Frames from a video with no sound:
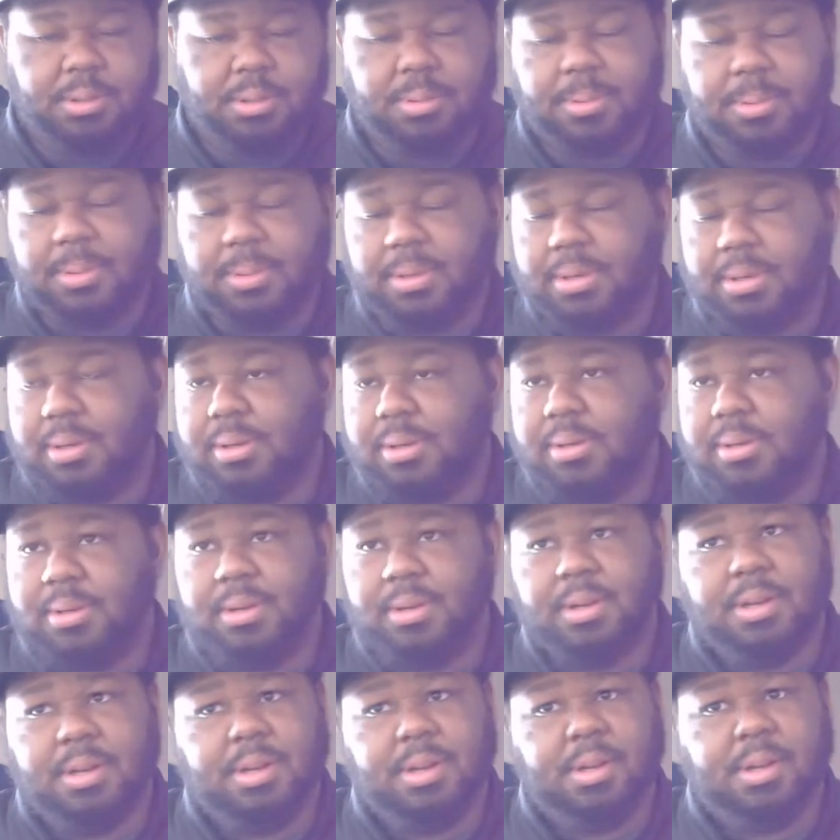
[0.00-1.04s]

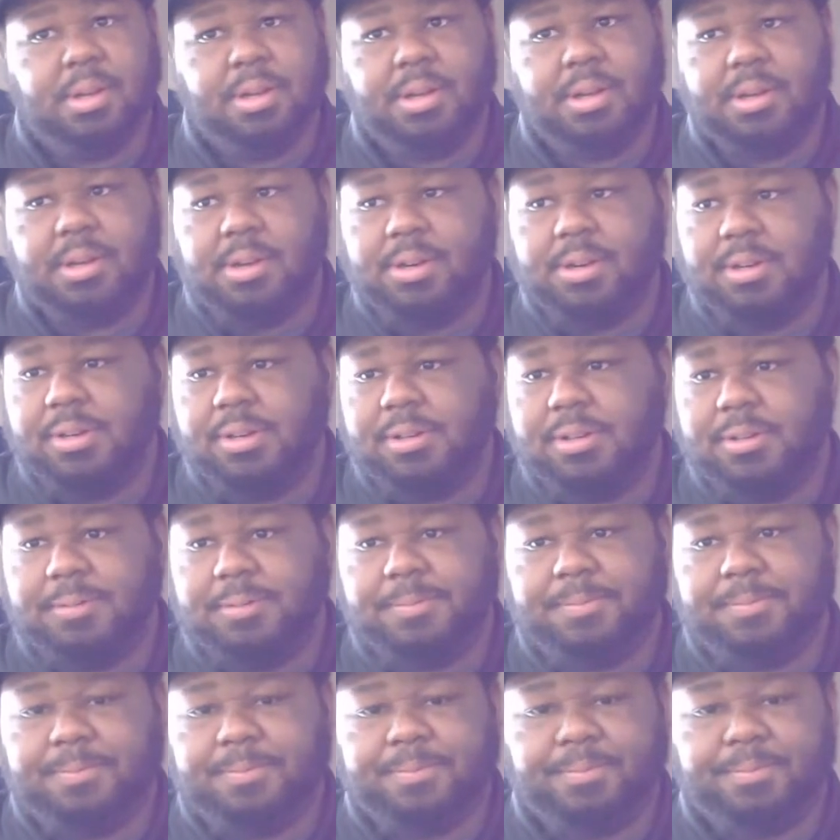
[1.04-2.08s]

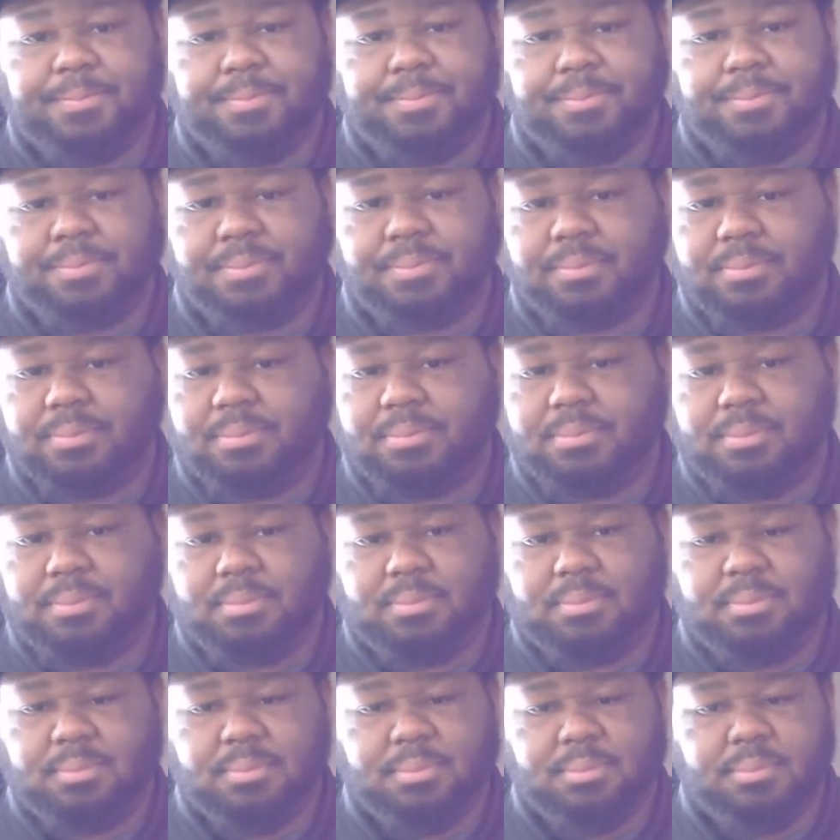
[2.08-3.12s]

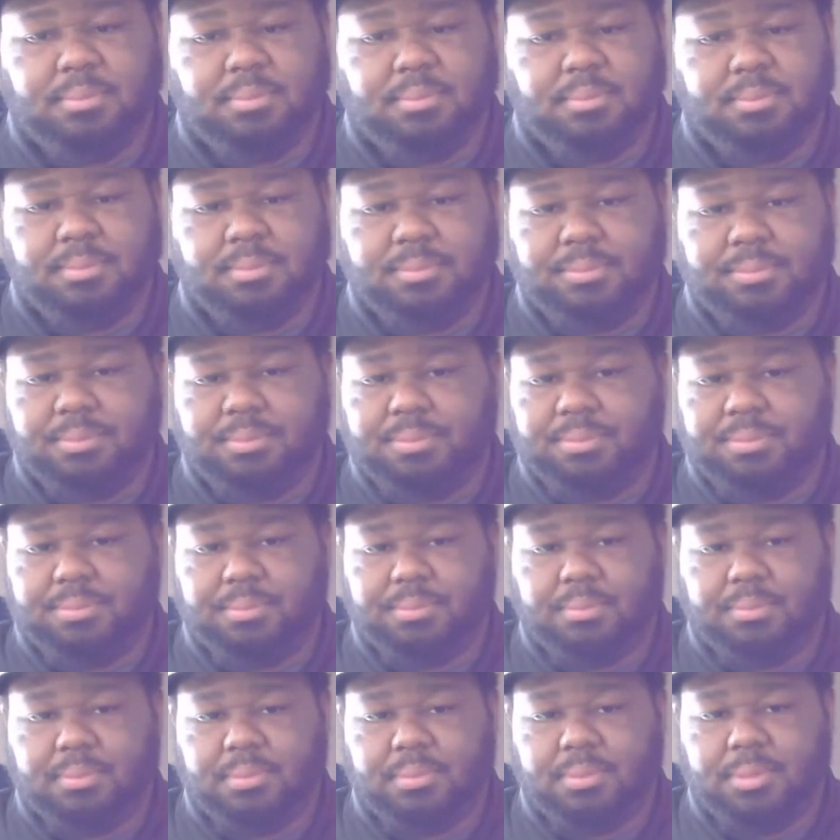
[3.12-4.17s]

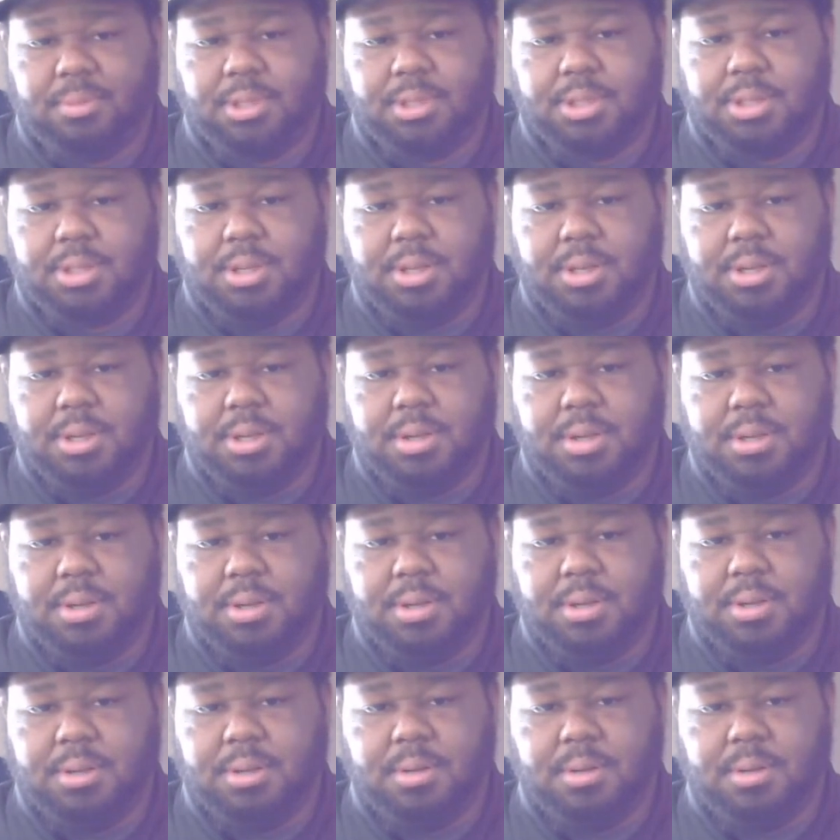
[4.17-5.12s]
No words are spoken by the person on screen.